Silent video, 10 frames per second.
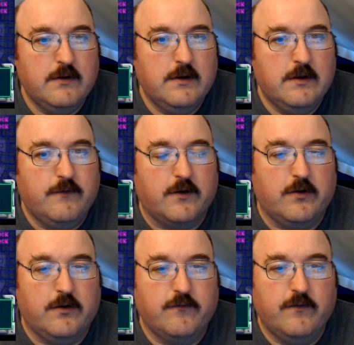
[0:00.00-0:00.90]
The
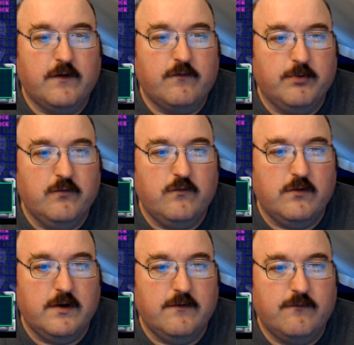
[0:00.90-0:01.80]
cause of the explosion
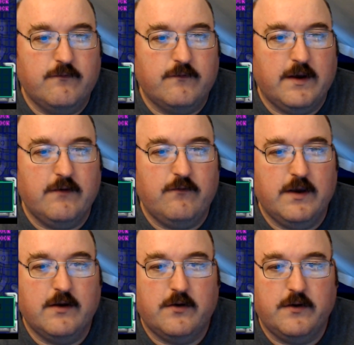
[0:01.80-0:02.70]
is as
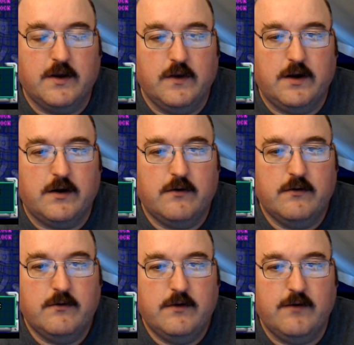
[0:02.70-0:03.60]
yet unclear.
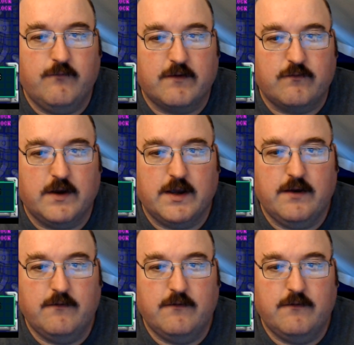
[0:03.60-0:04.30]
Investigate.